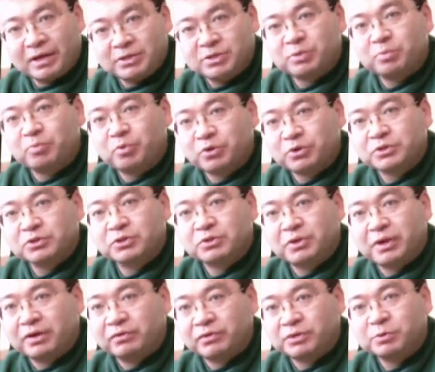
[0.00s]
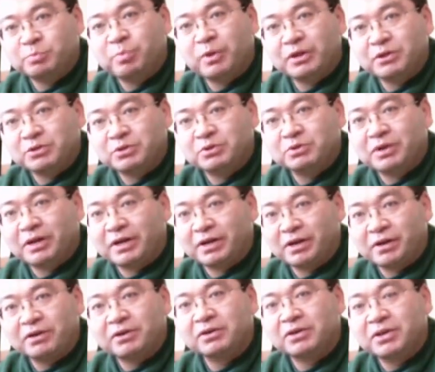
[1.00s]
I support you, I respect you,
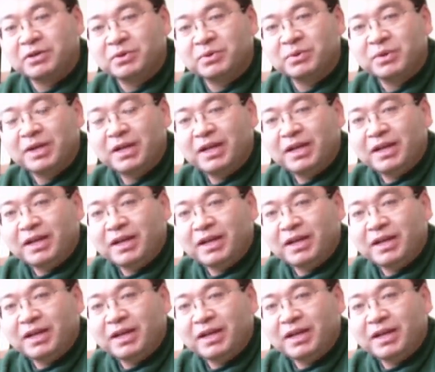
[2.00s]
I honor you,